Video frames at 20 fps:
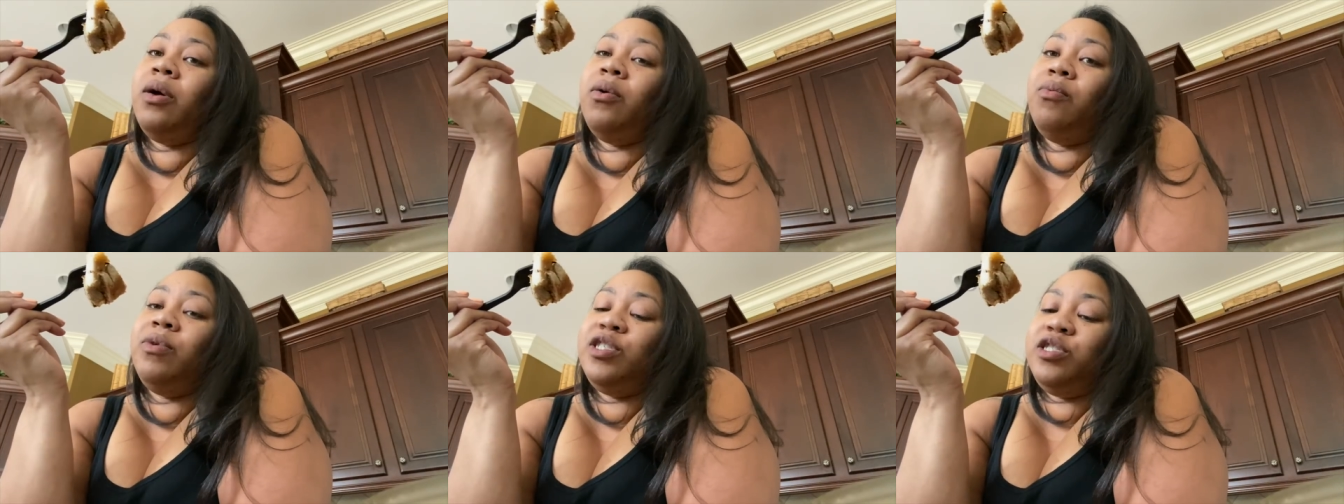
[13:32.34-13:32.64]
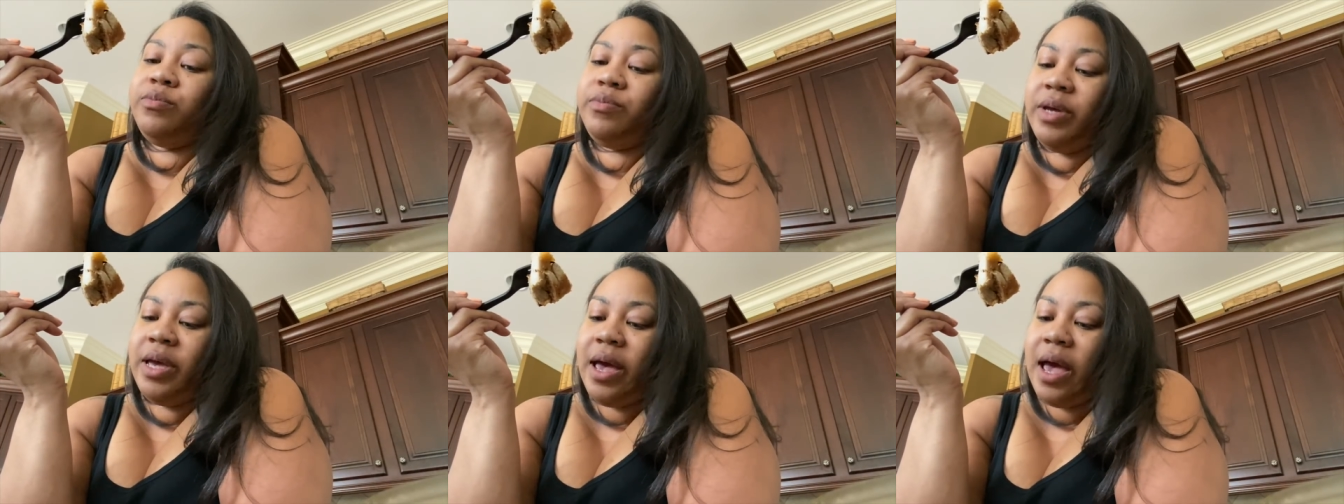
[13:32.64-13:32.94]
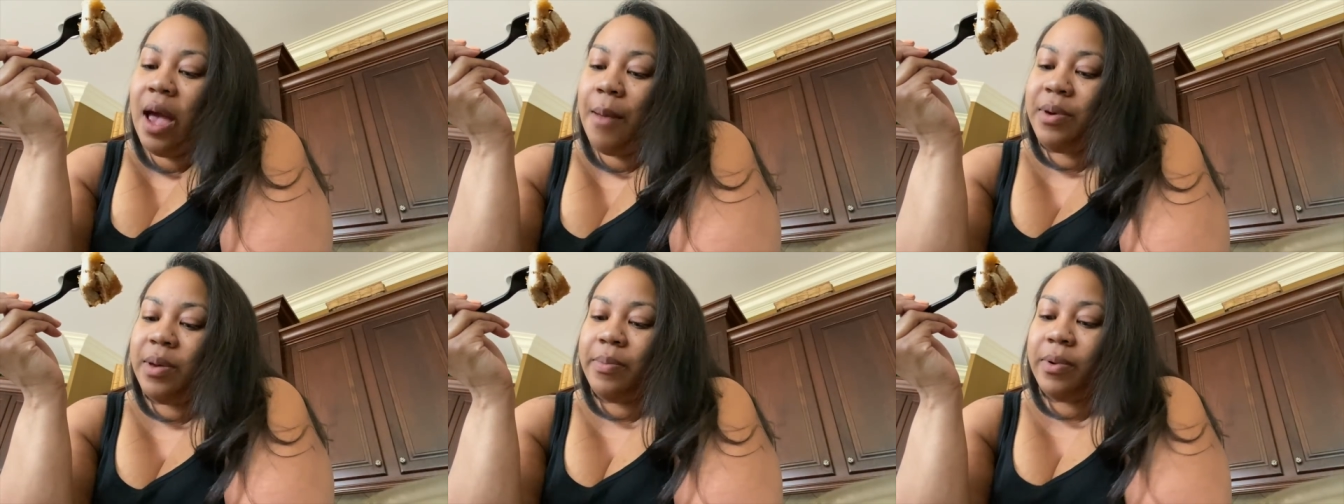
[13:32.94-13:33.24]
wished me a
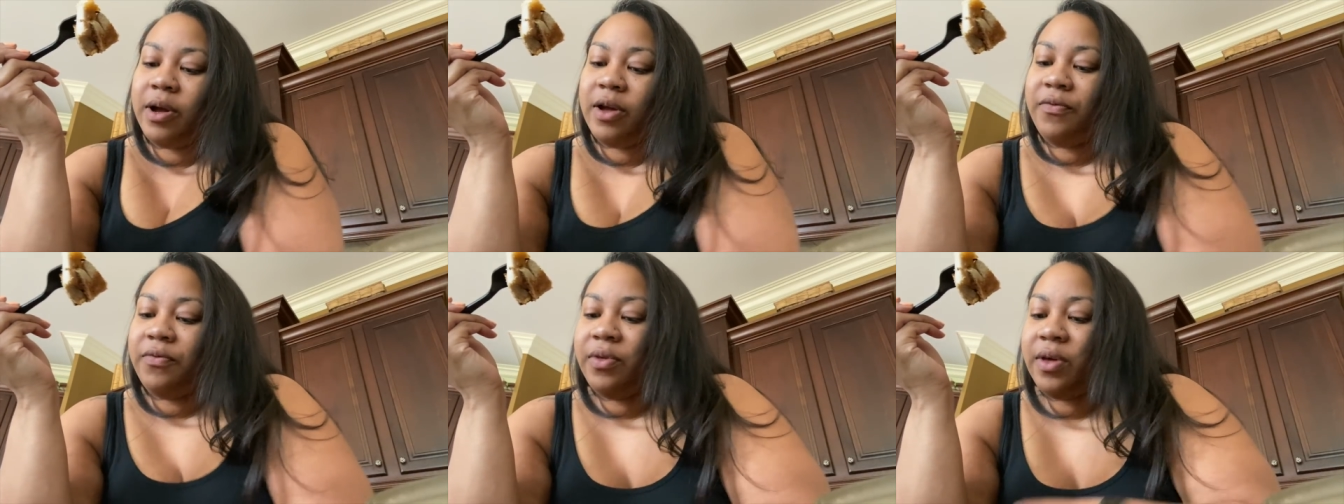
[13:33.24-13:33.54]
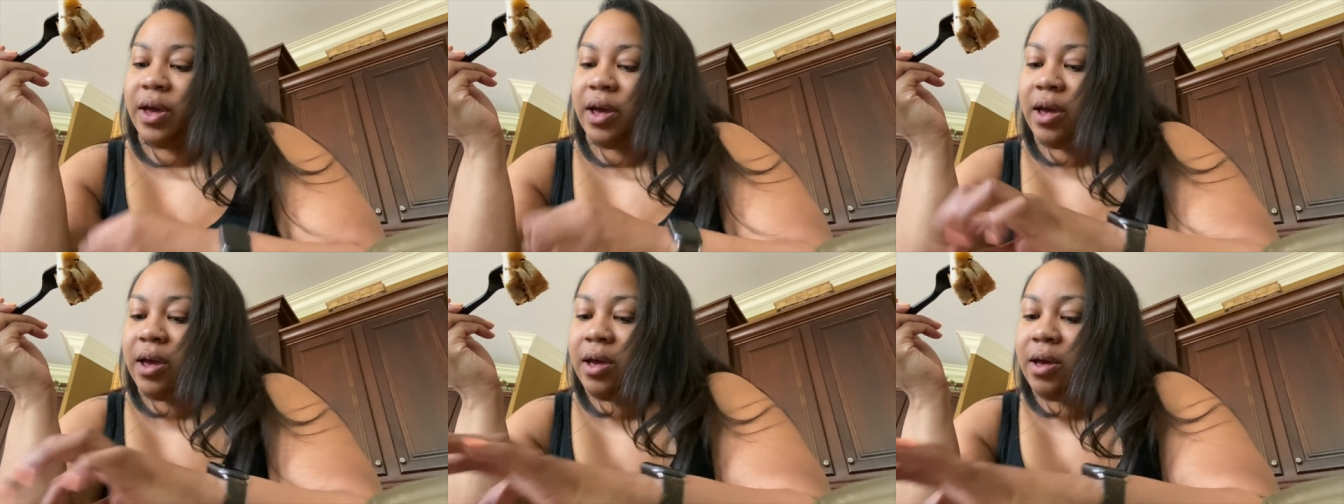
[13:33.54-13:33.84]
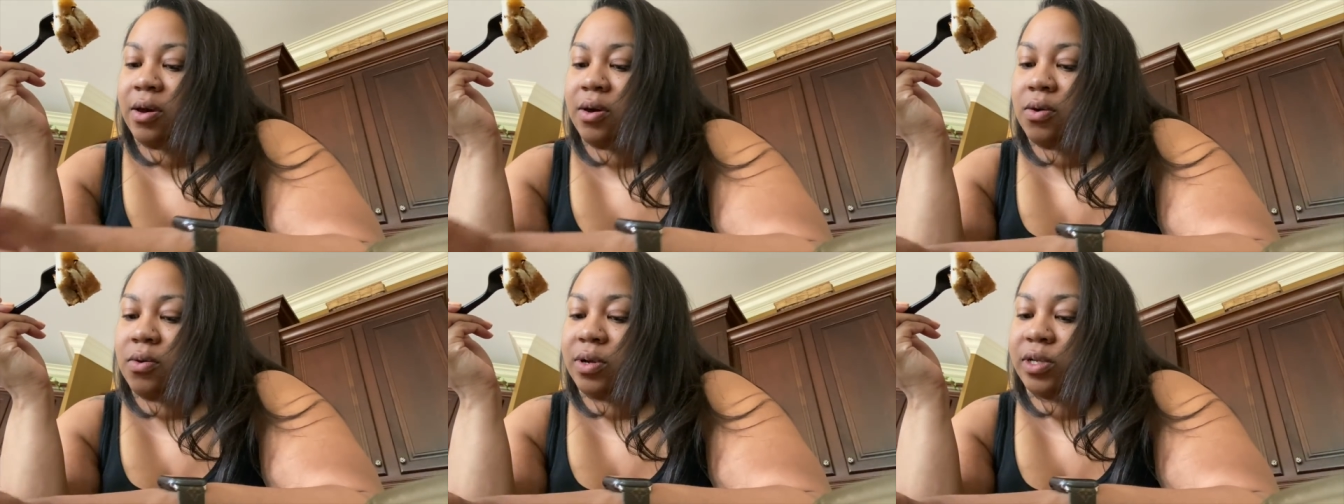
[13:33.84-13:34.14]
happy
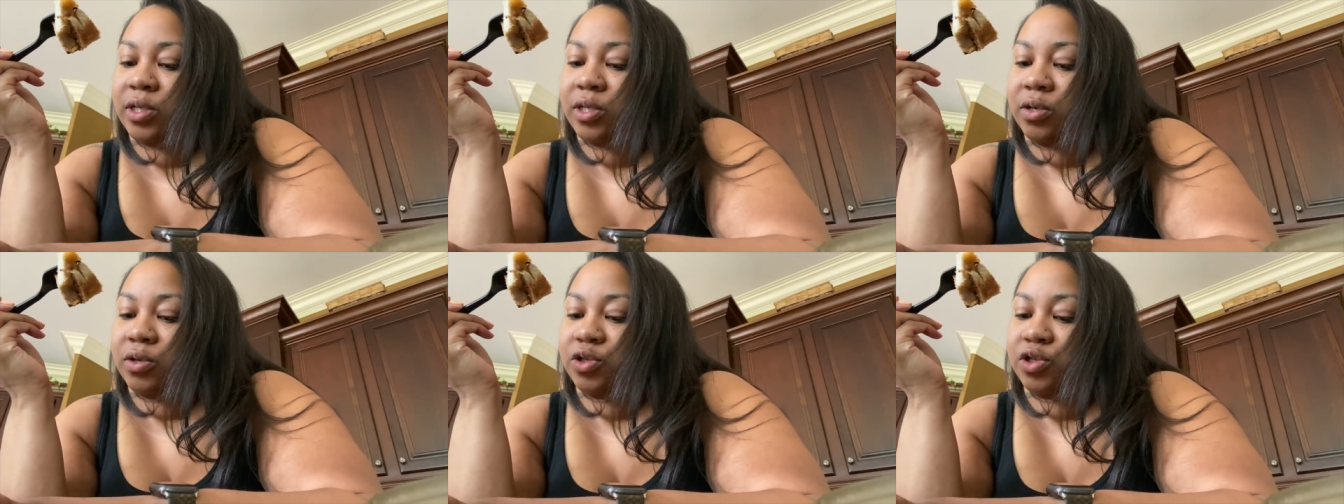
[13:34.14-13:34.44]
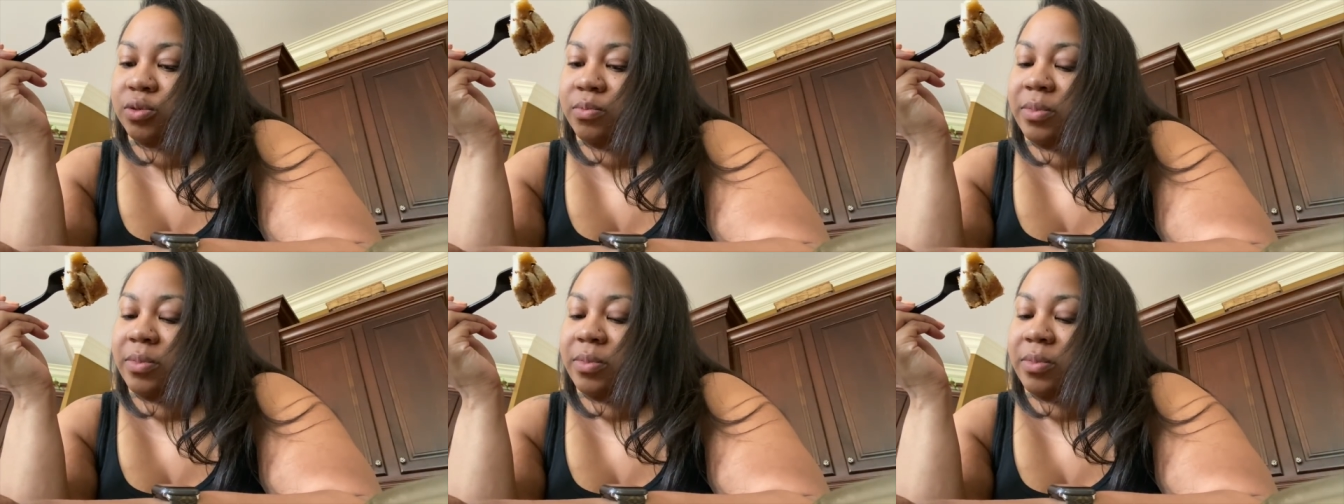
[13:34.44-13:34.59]
birthday on social